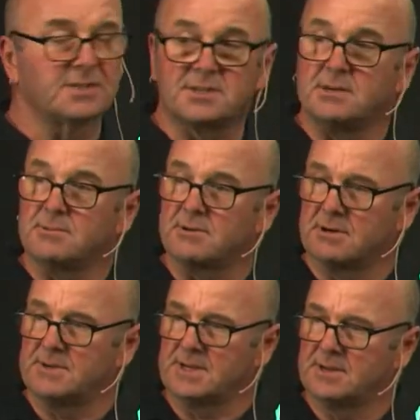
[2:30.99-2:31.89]
to stop
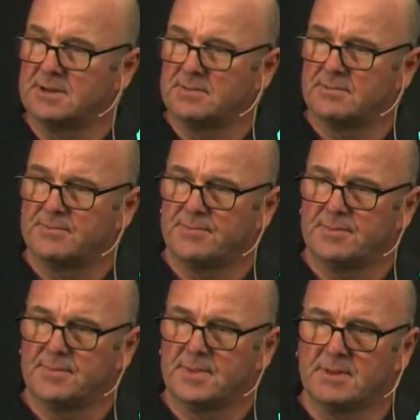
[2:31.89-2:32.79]
growing.
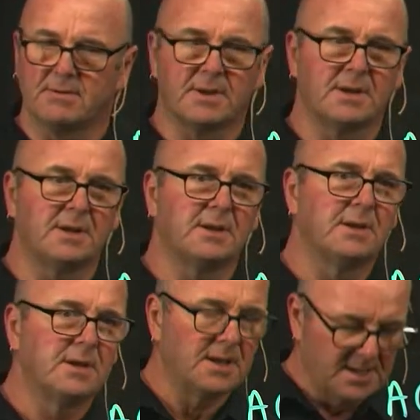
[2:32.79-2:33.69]
Okay?
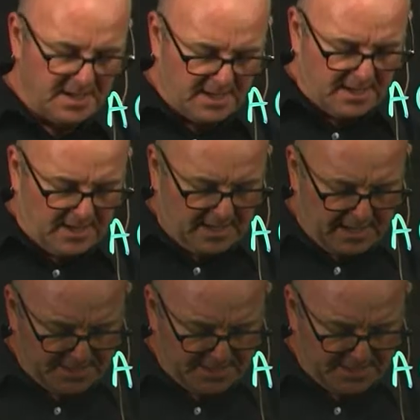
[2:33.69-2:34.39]
And